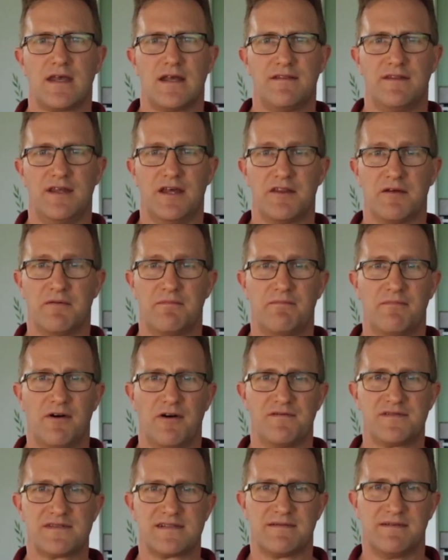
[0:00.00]
The other
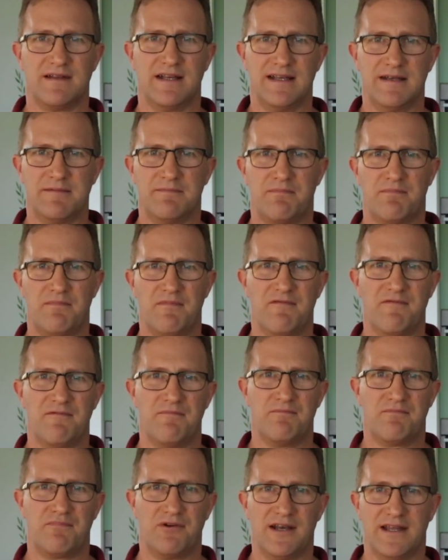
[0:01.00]
obviously
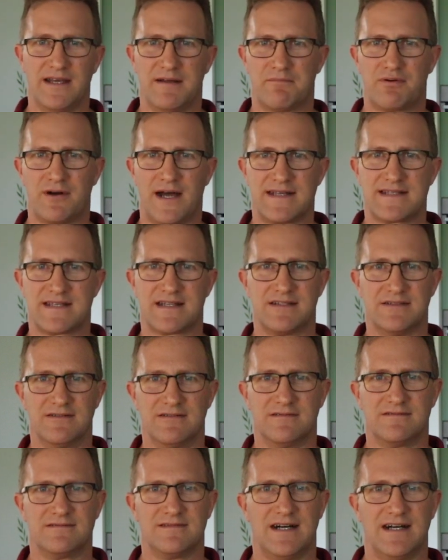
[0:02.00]
brilliant
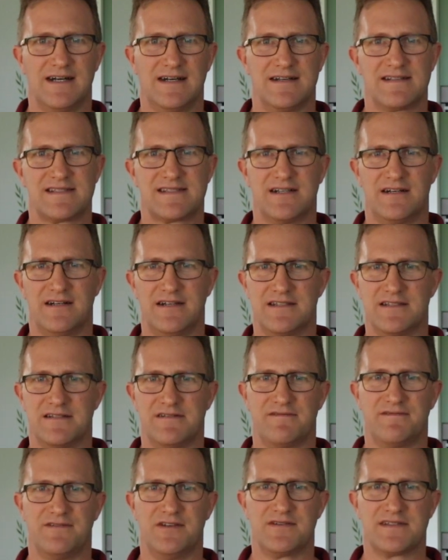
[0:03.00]
practical side
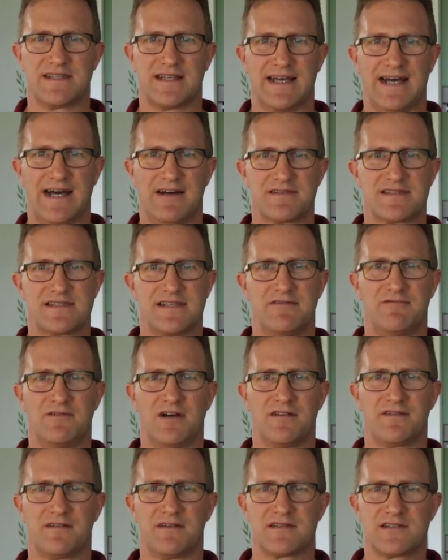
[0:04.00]
of using a Halcyan
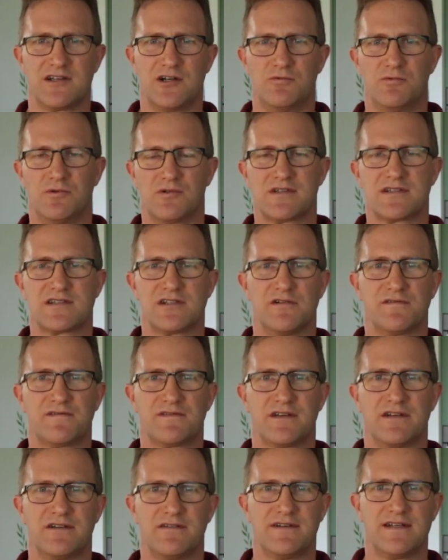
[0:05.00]
rather than a saltwater
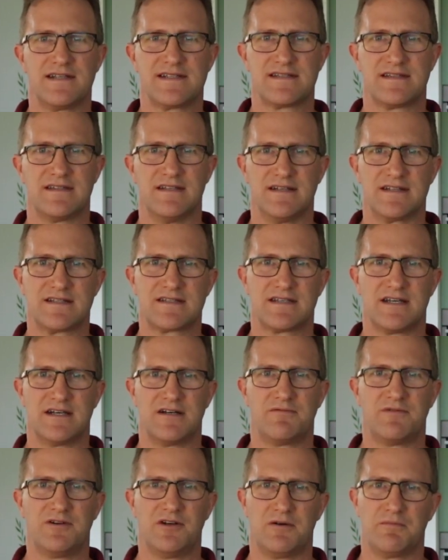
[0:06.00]
softener is that
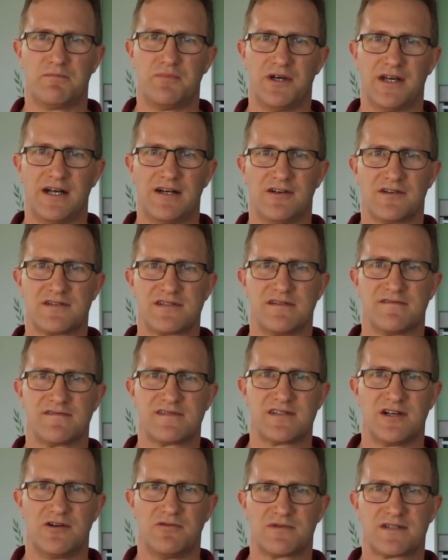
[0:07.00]
we're not putting lots of
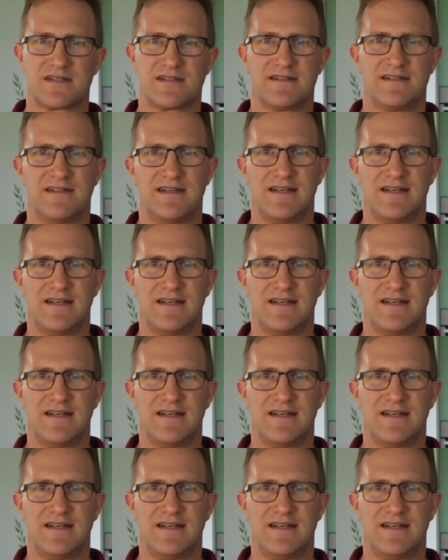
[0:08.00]
salt